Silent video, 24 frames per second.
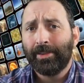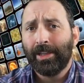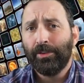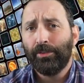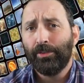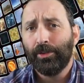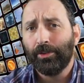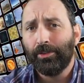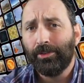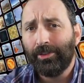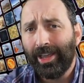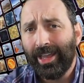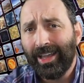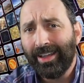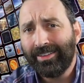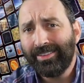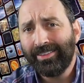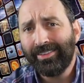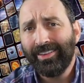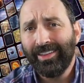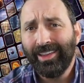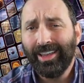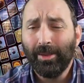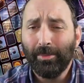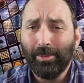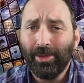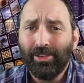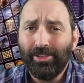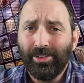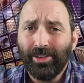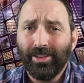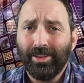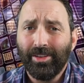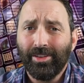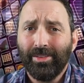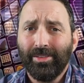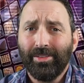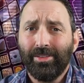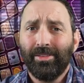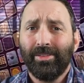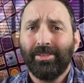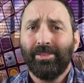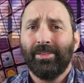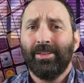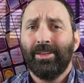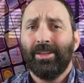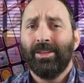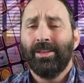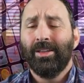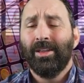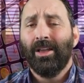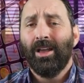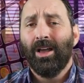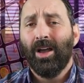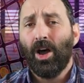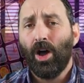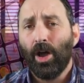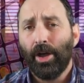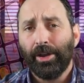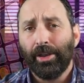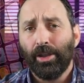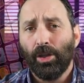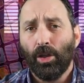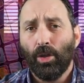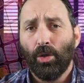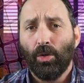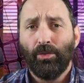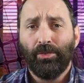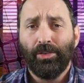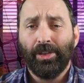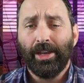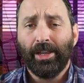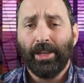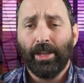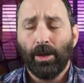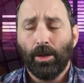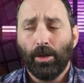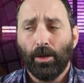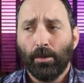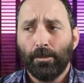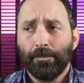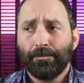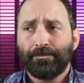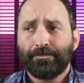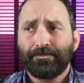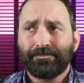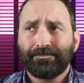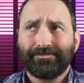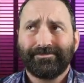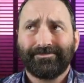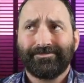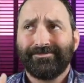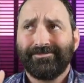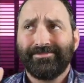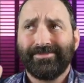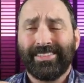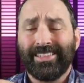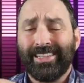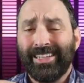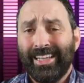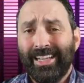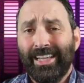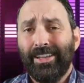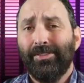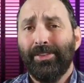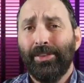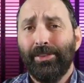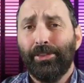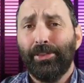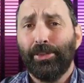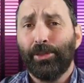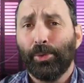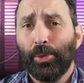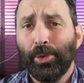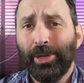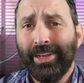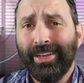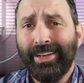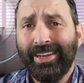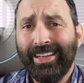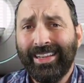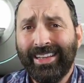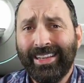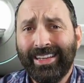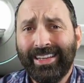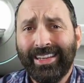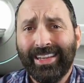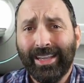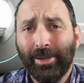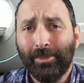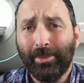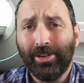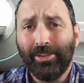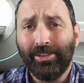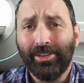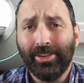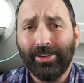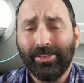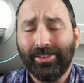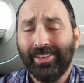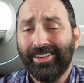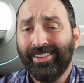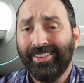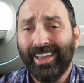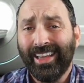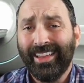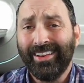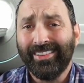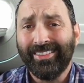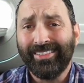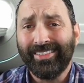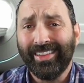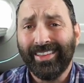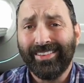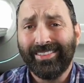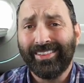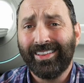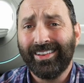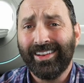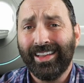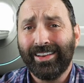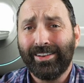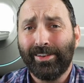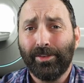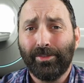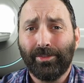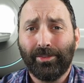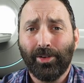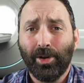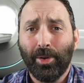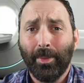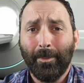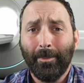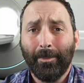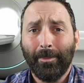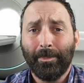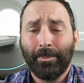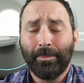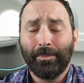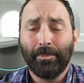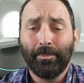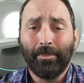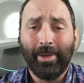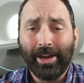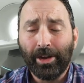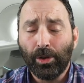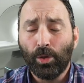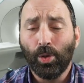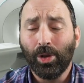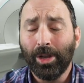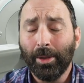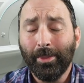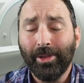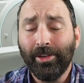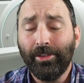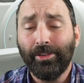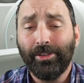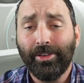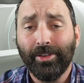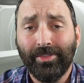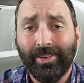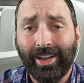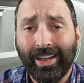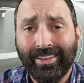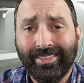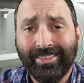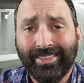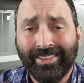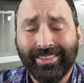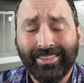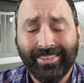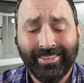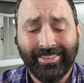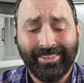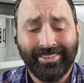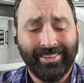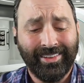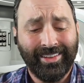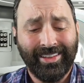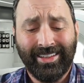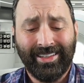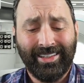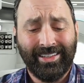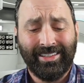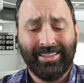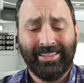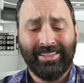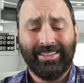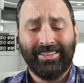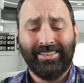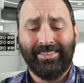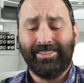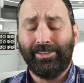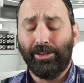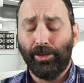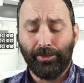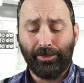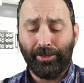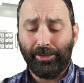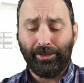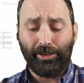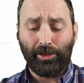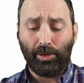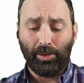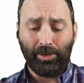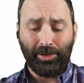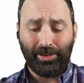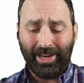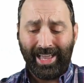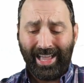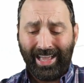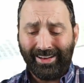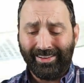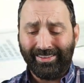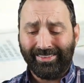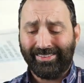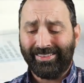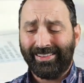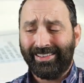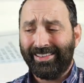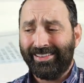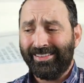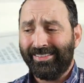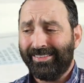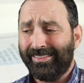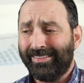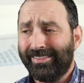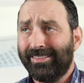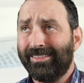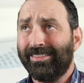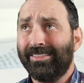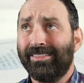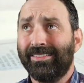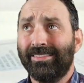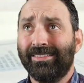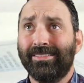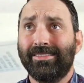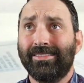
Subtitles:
is your text, images, audio, video, even 3D images and data sets collected from medical image devices, geophysical analyses,